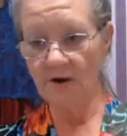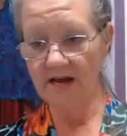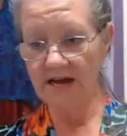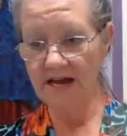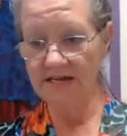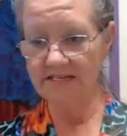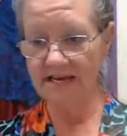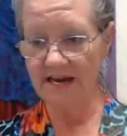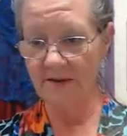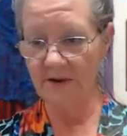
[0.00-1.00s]
does
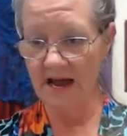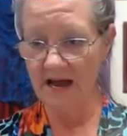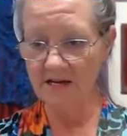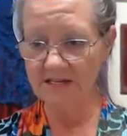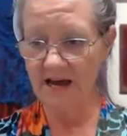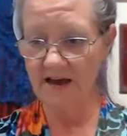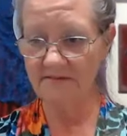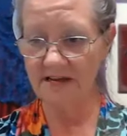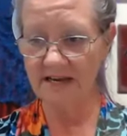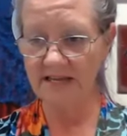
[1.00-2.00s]
anyone else have
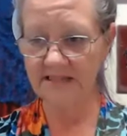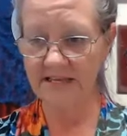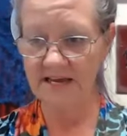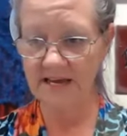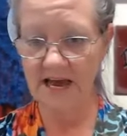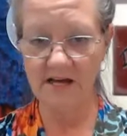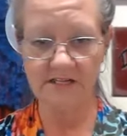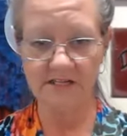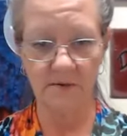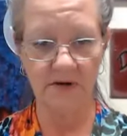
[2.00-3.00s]
anything else
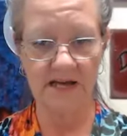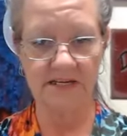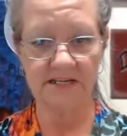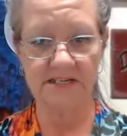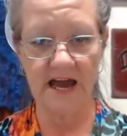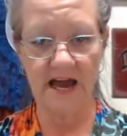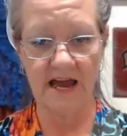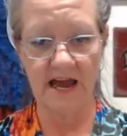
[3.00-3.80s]
they would like to say?